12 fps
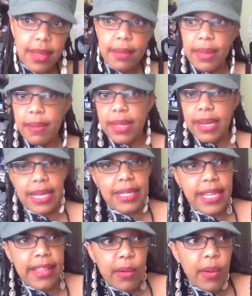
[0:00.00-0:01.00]
Maybe the
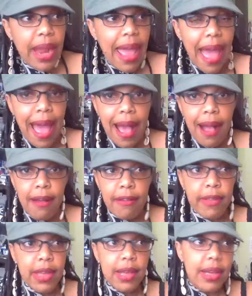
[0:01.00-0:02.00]
next day they want to
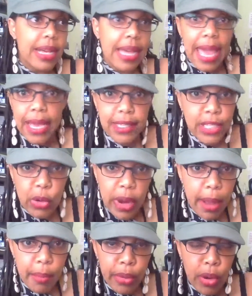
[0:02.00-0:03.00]
have an egg
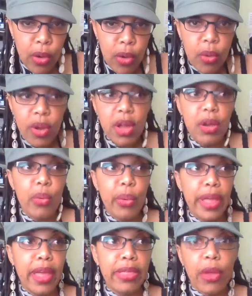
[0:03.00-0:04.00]
scramble
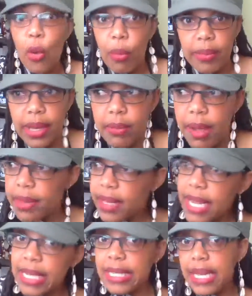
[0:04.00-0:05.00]
with oatmeal. Maybe the
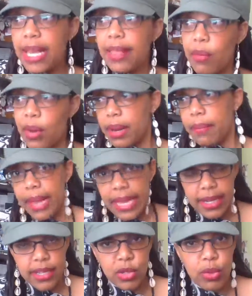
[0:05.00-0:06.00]
next day they want to
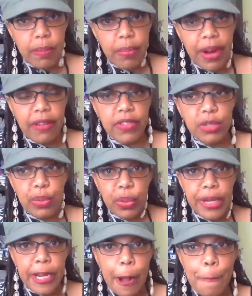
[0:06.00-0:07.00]
make it into a breakfast
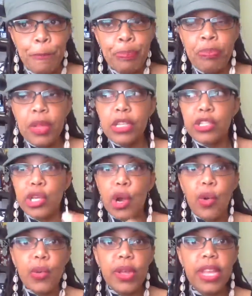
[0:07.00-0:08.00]
burrito.
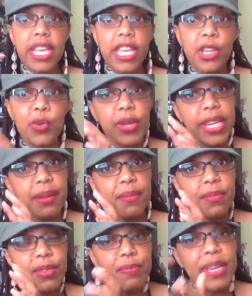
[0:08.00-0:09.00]
So you
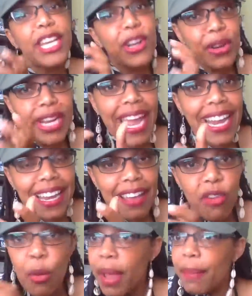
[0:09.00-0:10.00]
can be
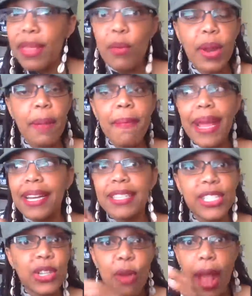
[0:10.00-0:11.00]
creative. Or maybe they want to make
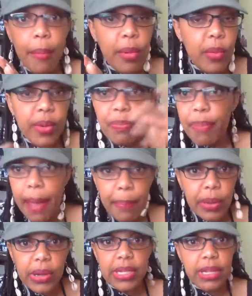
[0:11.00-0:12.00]
a scramble with
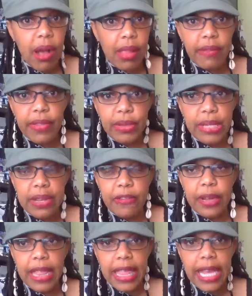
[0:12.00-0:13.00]
peppers and all of those
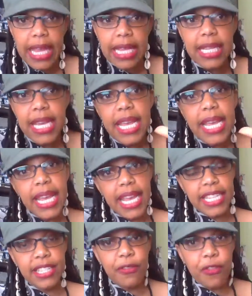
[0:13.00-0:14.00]
different things.
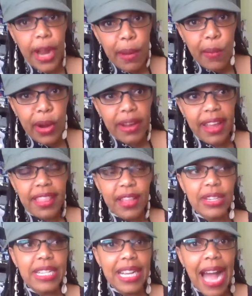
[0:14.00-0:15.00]
It's a framework and
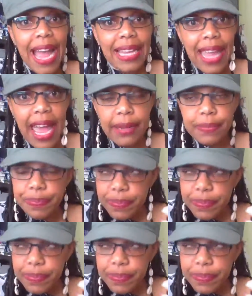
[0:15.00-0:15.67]
there's a guideline